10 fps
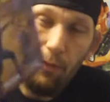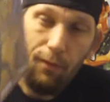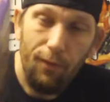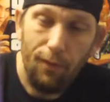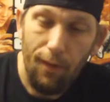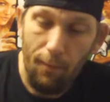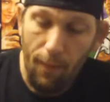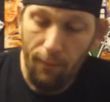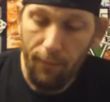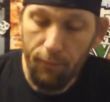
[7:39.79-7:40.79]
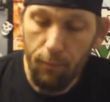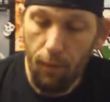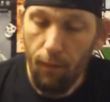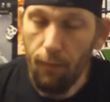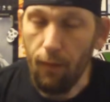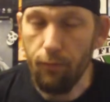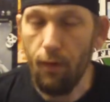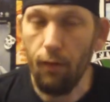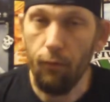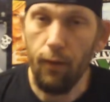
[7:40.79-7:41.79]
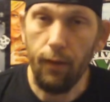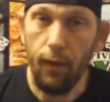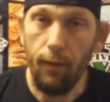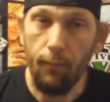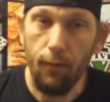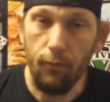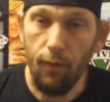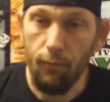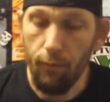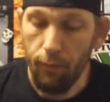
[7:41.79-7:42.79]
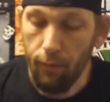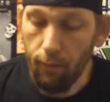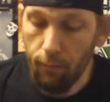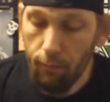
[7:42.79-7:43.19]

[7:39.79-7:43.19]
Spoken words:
know I've heard a lot of bad things about it, that it's not a great game, that it's not very